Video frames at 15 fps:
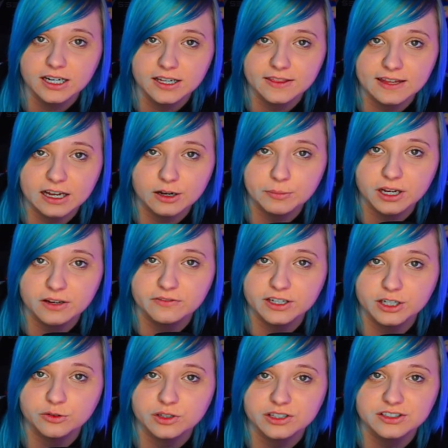That'll be a
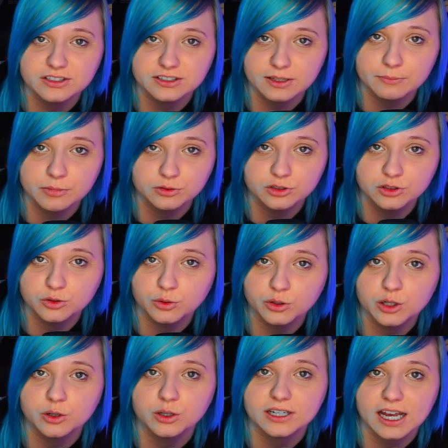video, a simple
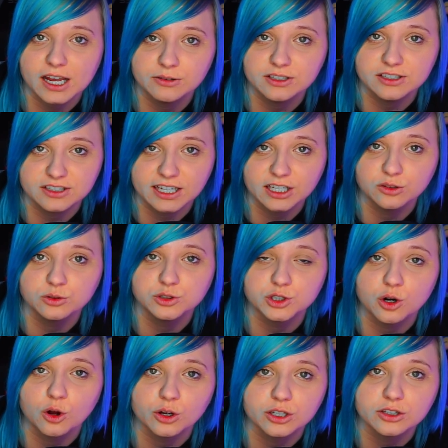tutorial on how to side-load your
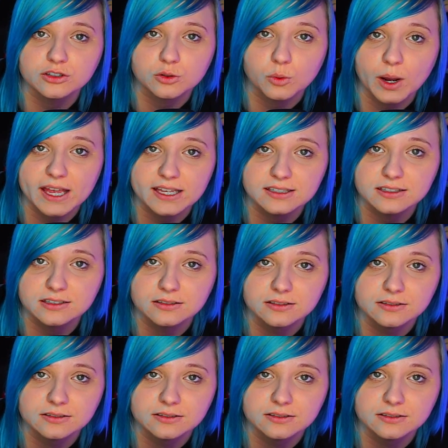Oculus Quest.